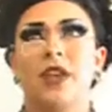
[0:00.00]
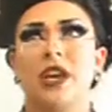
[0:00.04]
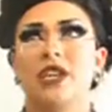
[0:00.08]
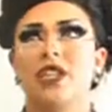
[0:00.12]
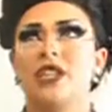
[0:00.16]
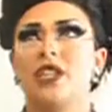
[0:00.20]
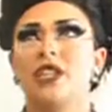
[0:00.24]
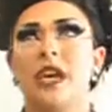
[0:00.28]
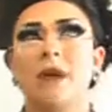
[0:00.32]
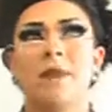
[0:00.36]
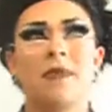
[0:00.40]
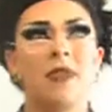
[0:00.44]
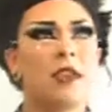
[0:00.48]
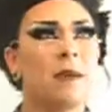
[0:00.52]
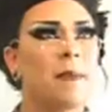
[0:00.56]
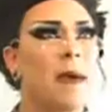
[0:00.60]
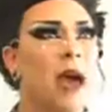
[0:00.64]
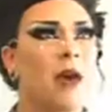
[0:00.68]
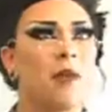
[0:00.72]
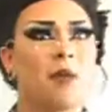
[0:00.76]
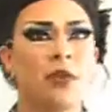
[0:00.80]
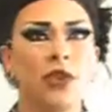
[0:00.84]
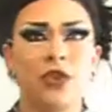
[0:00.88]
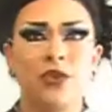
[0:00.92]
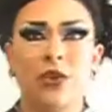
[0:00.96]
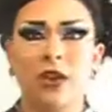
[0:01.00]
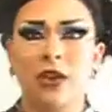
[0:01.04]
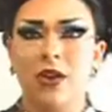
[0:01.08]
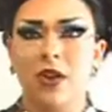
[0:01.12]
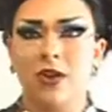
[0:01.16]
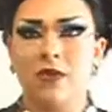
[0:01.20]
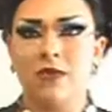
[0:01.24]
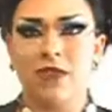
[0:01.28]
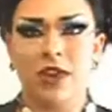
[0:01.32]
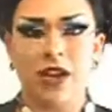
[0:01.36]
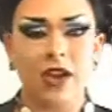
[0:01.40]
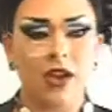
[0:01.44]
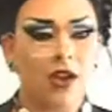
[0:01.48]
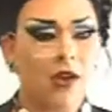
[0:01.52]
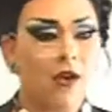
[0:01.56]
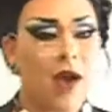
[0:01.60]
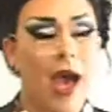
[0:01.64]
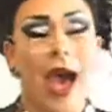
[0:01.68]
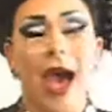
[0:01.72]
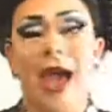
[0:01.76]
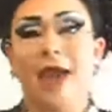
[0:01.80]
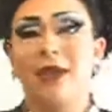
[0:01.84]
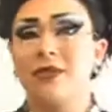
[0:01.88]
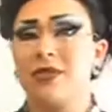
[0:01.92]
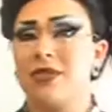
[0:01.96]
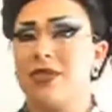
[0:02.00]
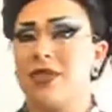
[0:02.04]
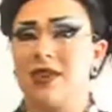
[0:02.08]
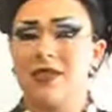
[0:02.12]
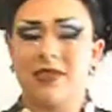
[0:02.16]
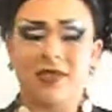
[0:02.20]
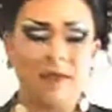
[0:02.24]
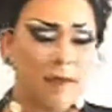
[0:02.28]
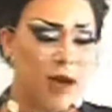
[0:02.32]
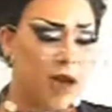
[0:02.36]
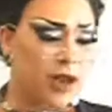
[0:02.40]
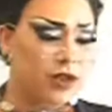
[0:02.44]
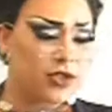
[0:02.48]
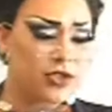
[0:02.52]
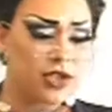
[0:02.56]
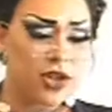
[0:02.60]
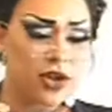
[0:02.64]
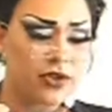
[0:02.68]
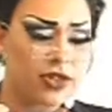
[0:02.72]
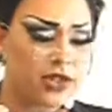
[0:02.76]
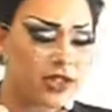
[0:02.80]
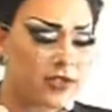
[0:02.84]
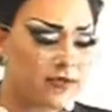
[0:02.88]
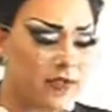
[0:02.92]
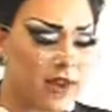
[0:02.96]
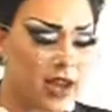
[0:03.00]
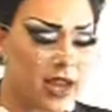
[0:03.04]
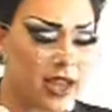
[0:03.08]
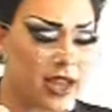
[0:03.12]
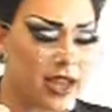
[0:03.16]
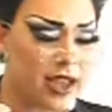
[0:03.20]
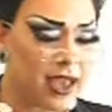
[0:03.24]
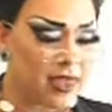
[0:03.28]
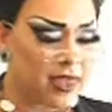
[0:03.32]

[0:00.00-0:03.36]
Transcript: something about when you get on video, I don't think the monotone is funny.